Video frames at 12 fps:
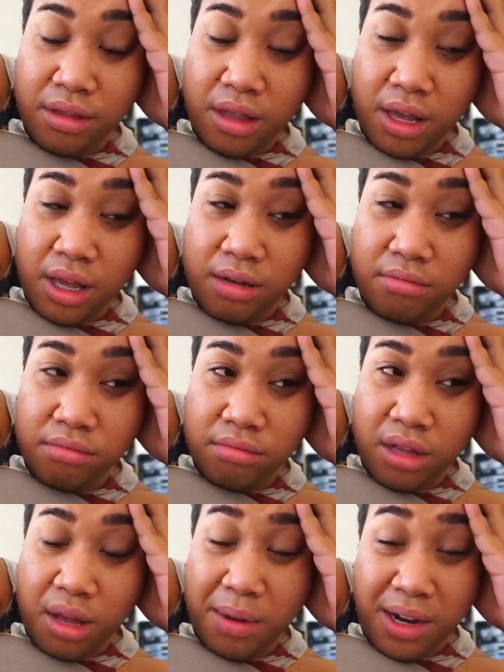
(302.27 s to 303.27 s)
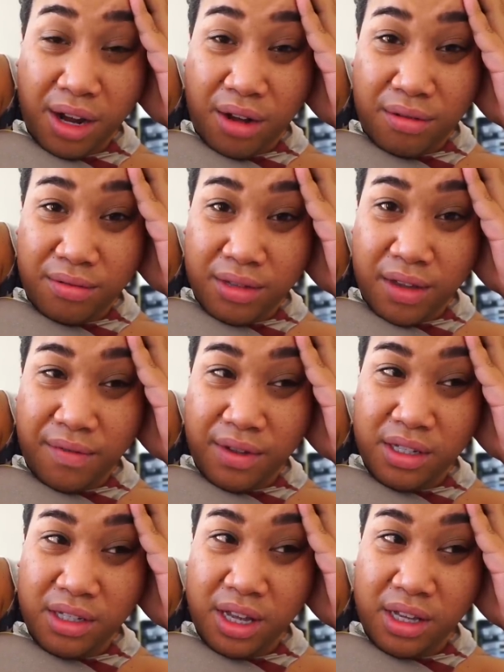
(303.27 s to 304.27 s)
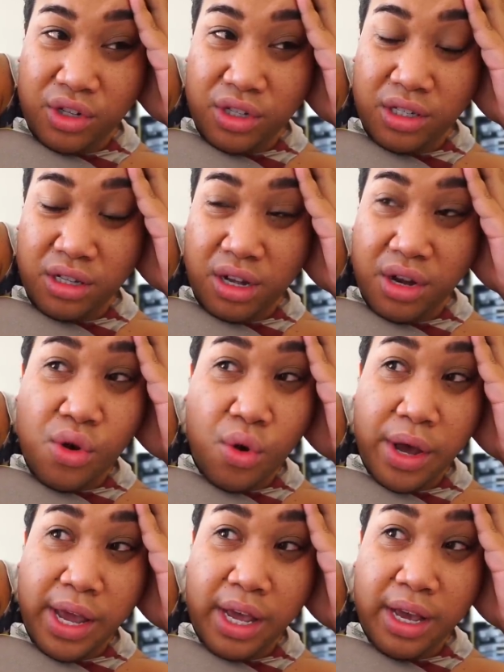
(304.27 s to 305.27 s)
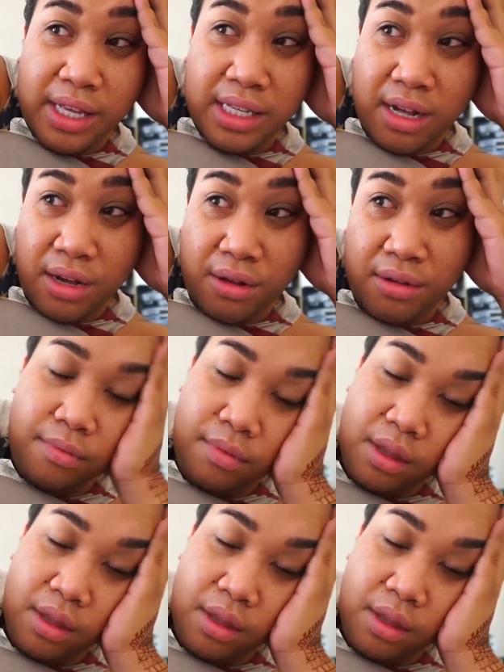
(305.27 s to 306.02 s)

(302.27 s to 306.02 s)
then let me know if it's like just annoying as hell.